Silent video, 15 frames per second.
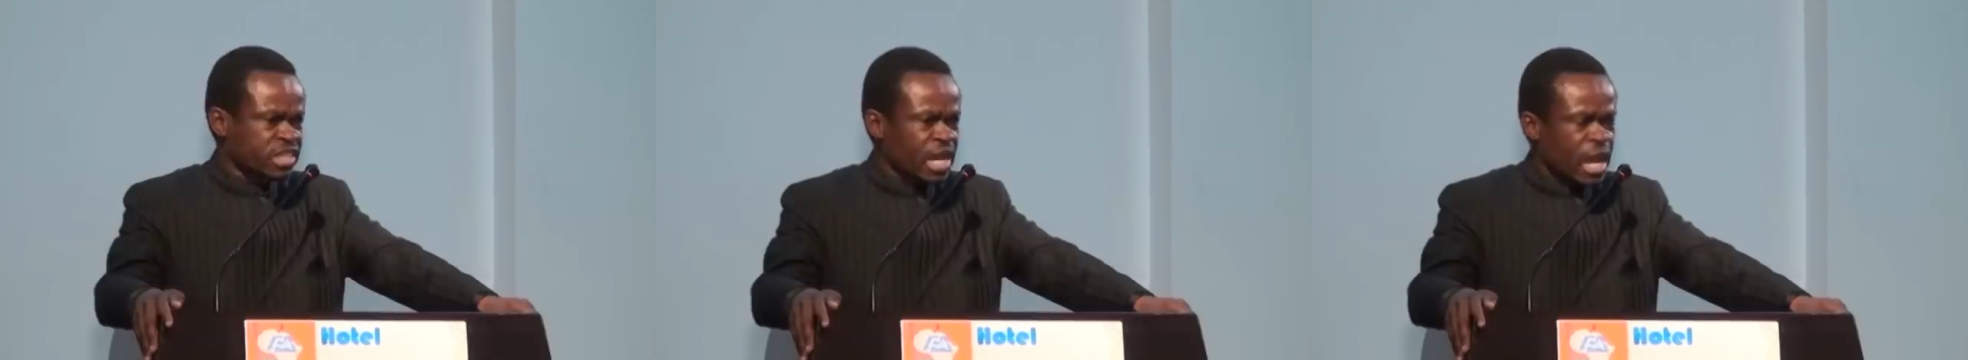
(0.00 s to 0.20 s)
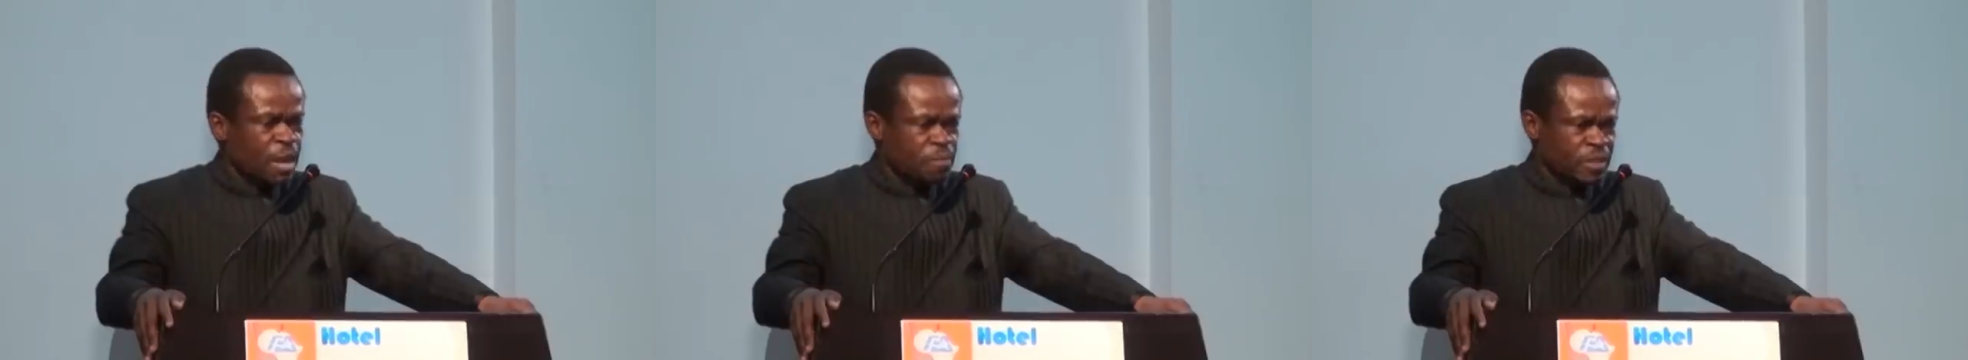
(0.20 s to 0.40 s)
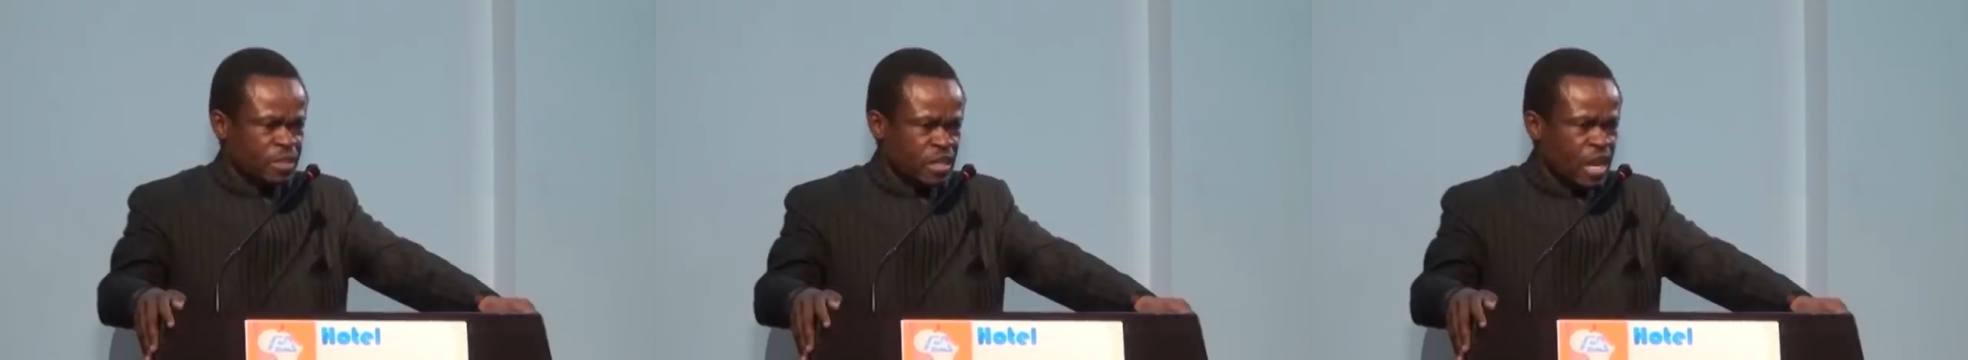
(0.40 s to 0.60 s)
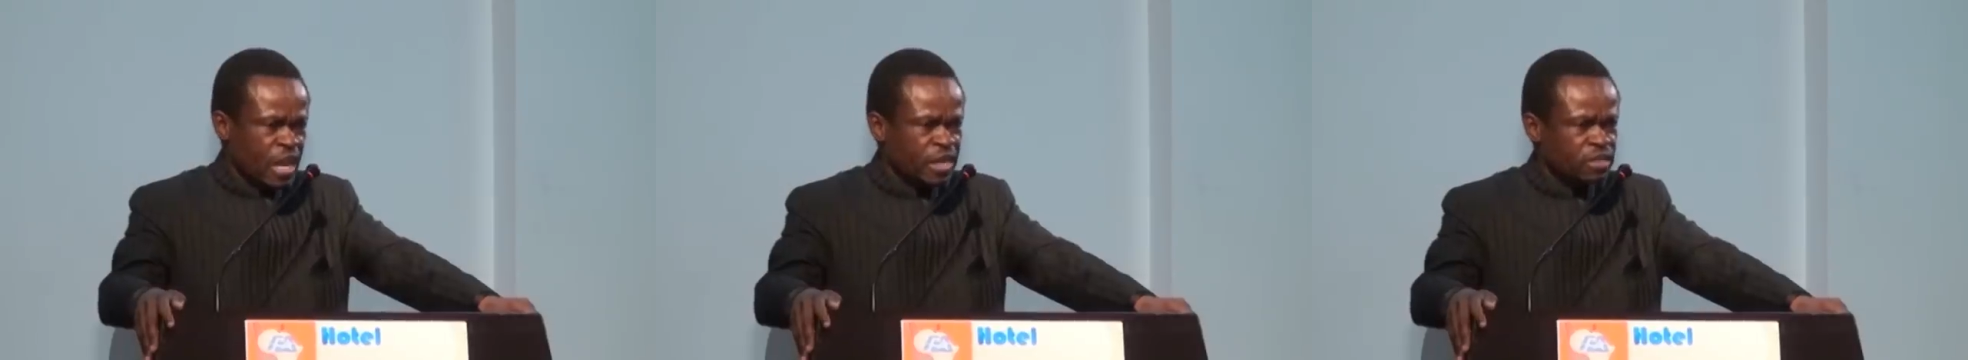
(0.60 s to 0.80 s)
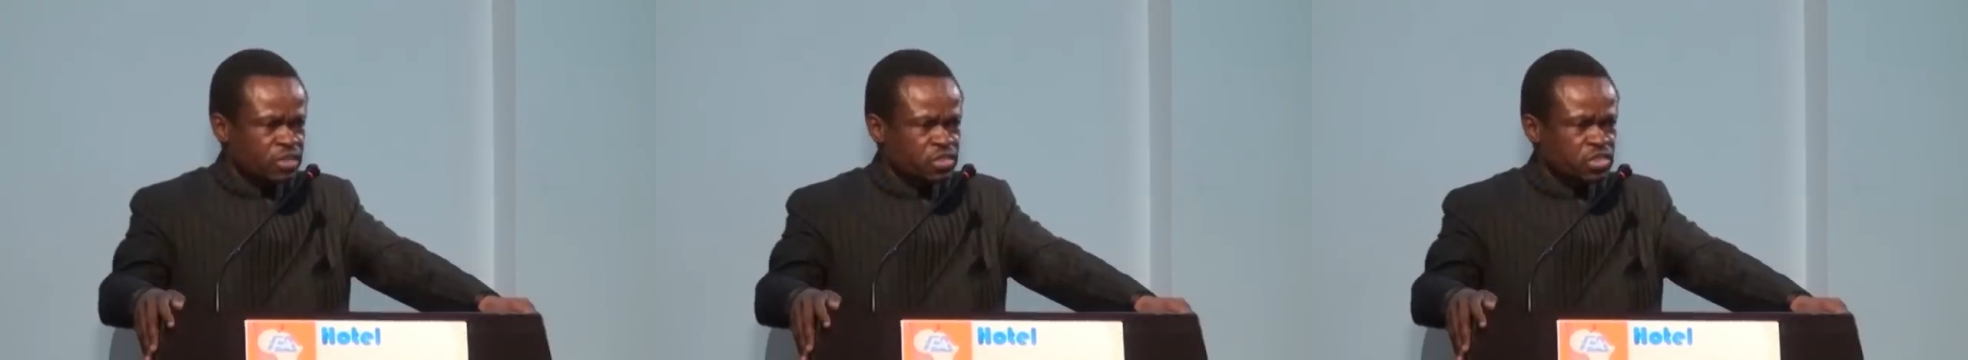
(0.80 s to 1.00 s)
their
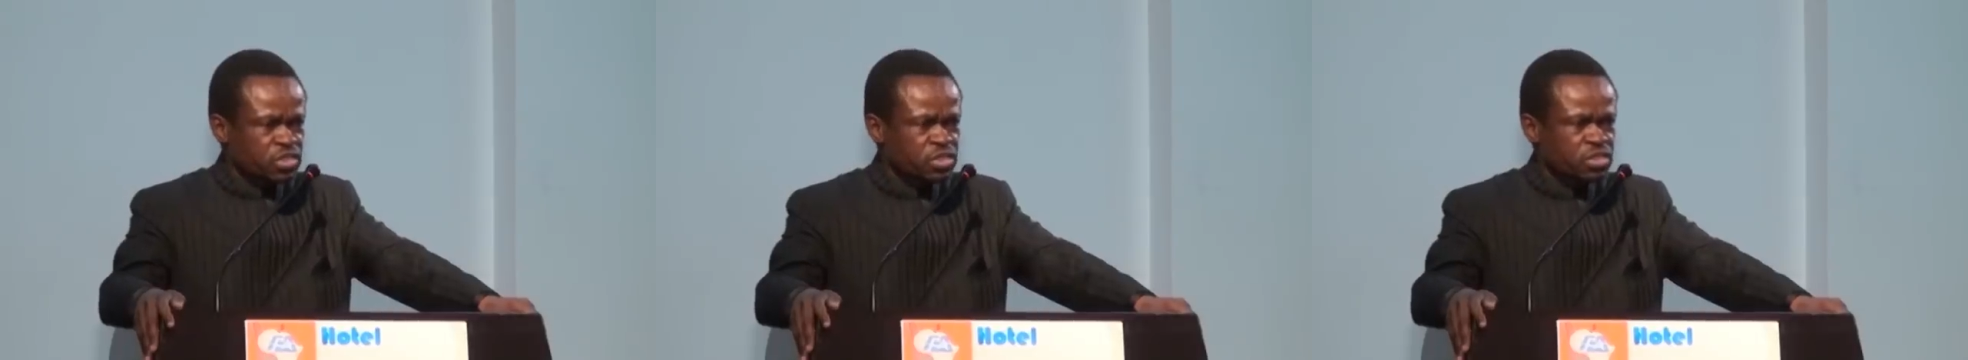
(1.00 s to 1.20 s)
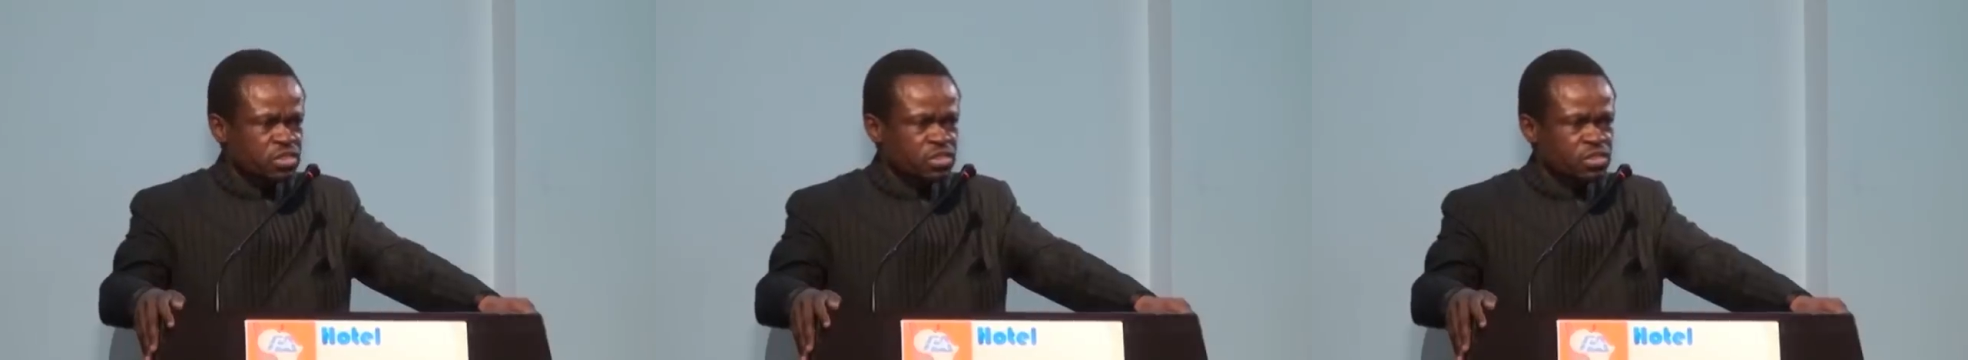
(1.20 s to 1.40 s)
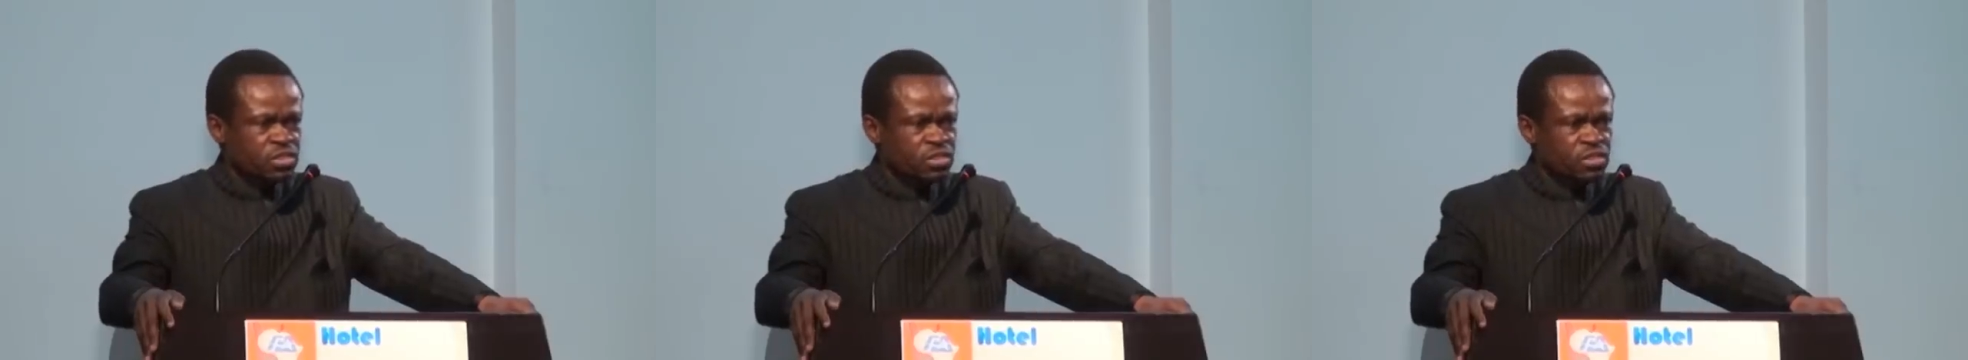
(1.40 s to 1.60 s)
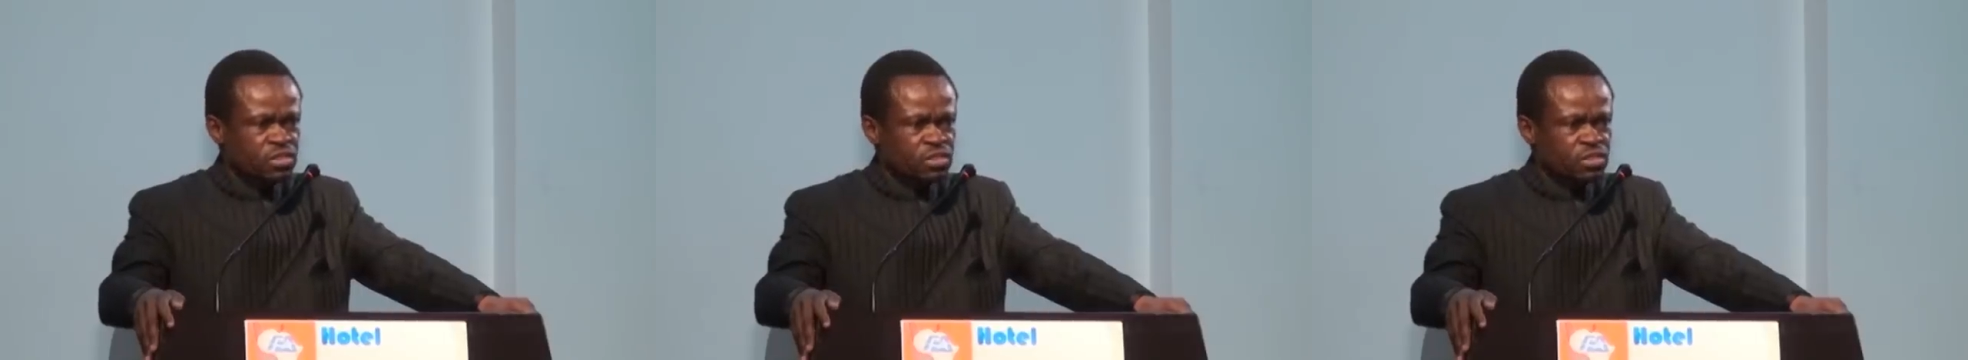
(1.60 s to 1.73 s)
appetites.